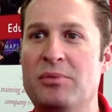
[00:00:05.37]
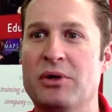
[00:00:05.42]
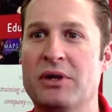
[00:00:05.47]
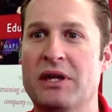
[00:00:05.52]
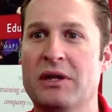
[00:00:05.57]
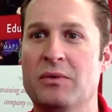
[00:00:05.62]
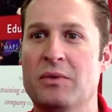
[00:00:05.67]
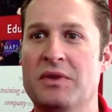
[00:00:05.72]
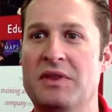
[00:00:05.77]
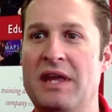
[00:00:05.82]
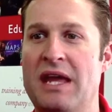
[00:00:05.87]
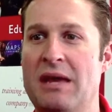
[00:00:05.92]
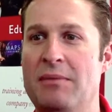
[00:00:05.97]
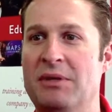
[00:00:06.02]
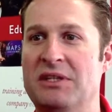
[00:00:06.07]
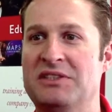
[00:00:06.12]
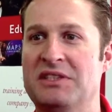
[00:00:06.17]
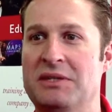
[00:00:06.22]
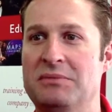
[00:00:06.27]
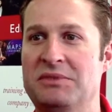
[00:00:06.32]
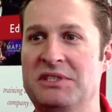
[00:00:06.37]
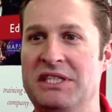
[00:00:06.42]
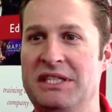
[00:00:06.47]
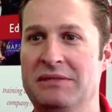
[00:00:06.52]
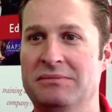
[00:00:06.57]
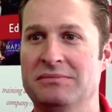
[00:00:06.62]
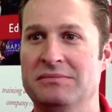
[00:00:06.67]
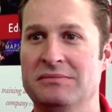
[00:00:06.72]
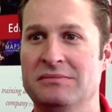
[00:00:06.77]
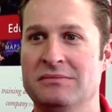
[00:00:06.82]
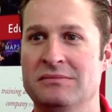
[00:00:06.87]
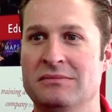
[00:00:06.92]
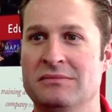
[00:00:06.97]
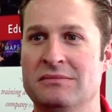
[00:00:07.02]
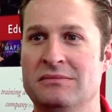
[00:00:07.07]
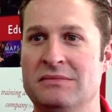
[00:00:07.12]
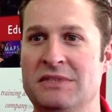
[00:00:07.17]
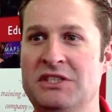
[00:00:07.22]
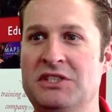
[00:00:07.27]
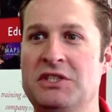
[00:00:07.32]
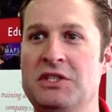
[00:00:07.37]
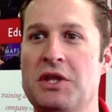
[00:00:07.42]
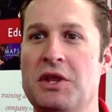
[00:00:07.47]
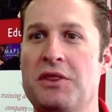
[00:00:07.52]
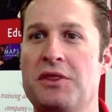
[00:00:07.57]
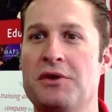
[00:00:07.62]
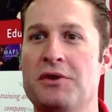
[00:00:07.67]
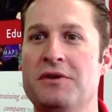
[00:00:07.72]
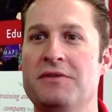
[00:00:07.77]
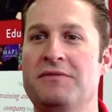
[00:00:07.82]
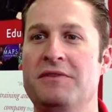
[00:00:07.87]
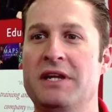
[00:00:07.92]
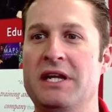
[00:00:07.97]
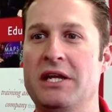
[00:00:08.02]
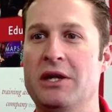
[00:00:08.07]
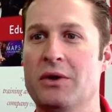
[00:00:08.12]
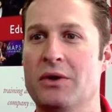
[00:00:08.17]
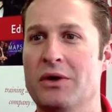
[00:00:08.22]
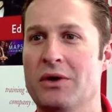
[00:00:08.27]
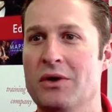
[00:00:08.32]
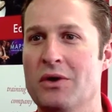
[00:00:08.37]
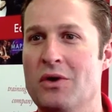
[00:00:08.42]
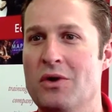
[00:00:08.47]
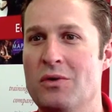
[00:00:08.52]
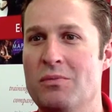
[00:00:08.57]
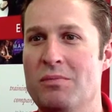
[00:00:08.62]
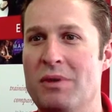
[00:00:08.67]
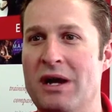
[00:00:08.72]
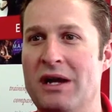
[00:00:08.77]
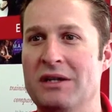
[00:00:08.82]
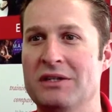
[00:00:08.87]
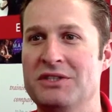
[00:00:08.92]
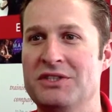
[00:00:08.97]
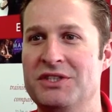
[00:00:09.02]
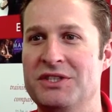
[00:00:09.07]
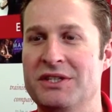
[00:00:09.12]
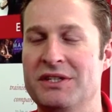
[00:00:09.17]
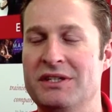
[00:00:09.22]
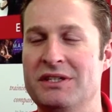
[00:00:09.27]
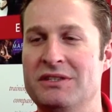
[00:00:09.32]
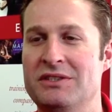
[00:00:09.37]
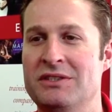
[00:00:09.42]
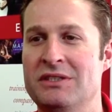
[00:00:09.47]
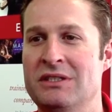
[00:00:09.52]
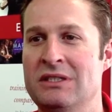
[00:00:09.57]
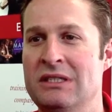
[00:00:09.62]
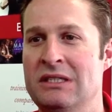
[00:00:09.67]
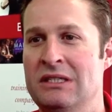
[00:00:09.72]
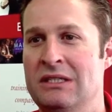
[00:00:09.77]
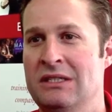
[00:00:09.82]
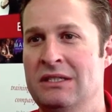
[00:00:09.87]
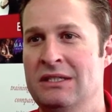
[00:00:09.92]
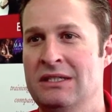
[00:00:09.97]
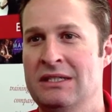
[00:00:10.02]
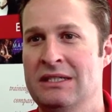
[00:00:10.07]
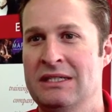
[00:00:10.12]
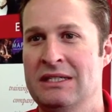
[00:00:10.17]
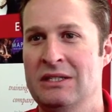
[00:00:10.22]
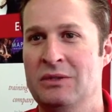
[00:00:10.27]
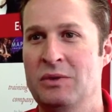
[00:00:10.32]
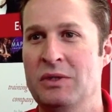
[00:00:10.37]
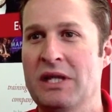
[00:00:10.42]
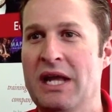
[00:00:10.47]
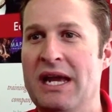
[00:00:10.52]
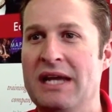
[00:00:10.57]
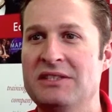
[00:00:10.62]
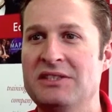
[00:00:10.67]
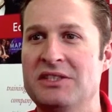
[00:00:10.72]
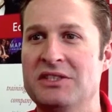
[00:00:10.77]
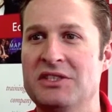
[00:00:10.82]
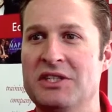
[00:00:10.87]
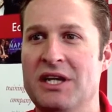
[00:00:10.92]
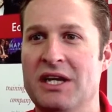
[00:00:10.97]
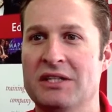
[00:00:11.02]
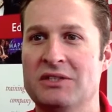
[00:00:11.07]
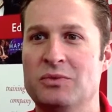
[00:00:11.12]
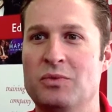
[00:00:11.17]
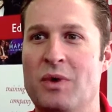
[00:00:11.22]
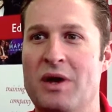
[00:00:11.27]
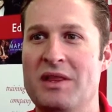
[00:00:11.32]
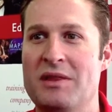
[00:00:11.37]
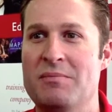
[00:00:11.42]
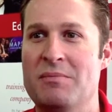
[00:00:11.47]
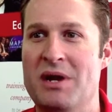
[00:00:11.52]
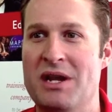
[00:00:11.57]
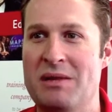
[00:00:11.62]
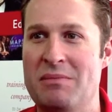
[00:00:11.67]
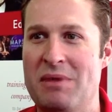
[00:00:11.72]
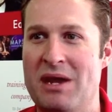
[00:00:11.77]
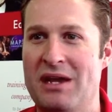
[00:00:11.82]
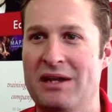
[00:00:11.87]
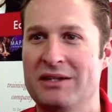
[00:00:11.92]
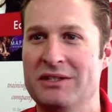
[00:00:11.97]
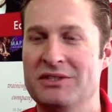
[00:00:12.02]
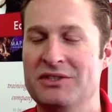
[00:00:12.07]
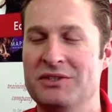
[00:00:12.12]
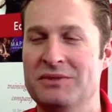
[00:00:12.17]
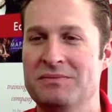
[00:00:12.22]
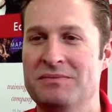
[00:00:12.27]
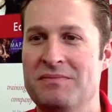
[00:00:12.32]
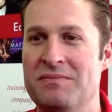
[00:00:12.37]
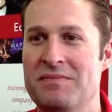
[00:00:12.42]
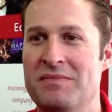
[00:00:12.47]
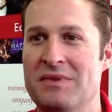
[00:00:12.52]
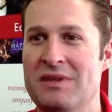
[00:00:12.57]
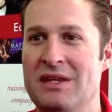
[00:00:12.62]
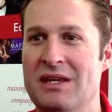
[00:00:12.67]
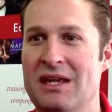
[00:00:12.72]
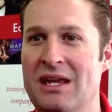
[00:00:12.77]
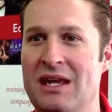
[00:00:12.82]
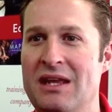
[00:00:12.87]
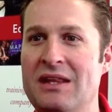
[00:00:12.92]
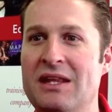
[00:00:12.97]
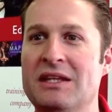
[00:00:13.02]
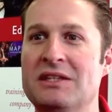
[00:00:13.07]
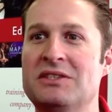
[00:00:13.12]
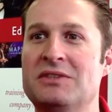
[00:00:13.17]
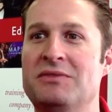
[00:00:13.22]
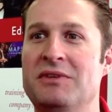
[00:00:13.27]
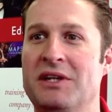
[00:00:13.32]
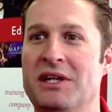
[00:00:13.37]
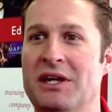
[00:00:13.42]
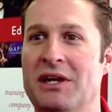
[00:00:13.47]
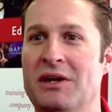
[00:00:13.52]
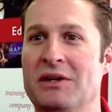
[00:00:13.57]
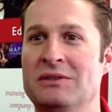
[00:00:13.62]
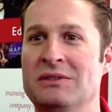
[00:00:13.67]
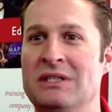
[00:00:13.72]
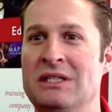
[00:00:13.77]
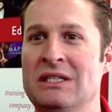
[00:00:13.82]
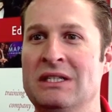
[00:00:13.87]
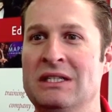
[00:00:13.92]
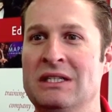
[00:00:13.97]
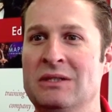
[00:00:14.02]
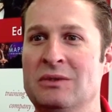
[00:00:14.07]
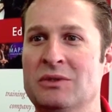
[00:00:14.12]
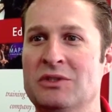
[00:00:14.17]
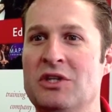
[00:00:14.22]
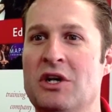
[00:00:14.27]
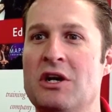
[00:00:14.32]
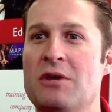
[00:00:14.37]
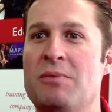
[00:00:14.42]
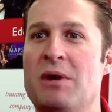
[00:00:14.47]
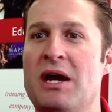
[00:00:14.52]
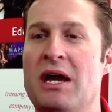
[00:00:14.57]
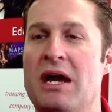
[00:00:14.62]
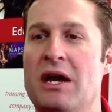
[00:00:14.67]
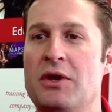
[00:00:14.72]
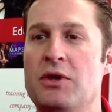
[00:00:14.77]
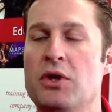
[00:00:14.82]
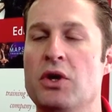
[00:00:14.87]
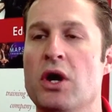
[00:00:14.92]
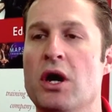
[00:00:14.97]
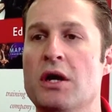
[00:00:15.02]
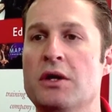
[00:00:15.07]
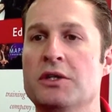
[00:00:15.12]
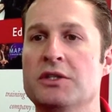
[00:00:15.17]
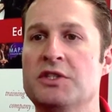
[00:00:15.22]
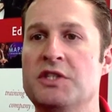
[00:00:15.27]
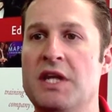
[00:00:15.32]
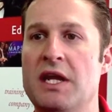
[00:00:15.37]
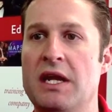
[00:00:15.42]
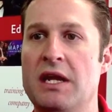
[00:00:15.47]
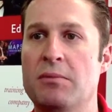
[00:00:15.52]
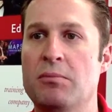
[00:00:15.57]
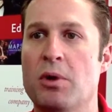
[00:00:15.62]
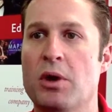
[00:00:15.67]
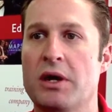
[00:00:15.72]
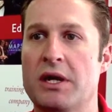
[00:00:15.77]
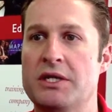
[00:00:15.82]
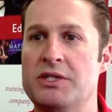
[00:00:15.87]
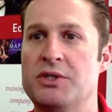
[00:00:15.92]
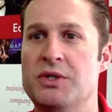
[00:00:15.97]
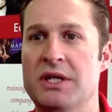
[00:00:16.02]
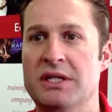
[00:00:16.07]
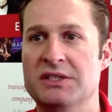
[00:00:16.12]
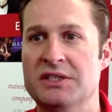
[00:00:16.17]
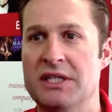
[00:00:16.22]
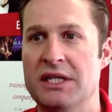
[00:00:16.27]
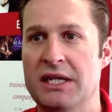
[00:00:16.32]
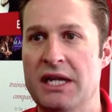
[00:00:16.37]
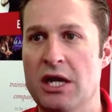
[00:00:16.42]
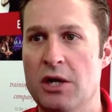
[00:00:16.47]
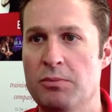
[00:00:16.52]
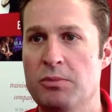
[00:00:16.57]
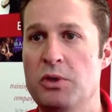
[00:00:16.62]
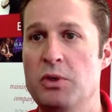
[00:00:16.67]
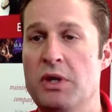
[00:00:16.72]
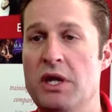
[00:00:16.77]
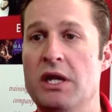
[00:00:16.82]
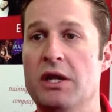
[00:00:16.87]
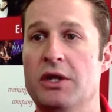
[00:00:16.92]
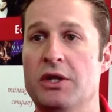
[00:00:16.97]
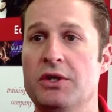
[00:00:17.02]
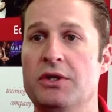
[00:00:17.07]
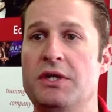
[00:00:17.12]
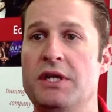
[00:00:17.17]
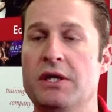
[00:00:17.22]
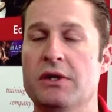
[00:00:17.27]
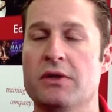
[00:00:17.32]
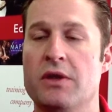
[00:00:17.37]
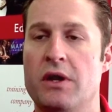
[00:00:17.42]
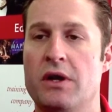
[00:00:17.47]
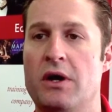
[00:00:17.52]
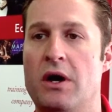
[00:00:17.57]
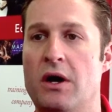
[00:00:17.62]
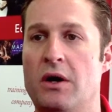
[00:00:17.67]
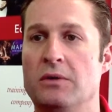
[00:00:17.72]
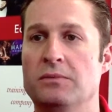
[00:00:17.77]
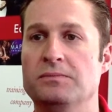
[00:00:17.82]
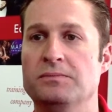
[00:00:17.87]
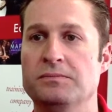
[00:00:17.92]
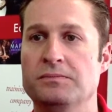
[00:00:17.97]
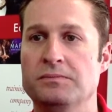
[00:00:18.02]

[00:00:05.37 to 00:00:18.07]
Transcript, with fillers: Brooking with the MSM team. This is the third video in our home buyer series. We last discussed why the money matters. In this video, we'll talk about how your understanding market trends can help you get a good deal on a home.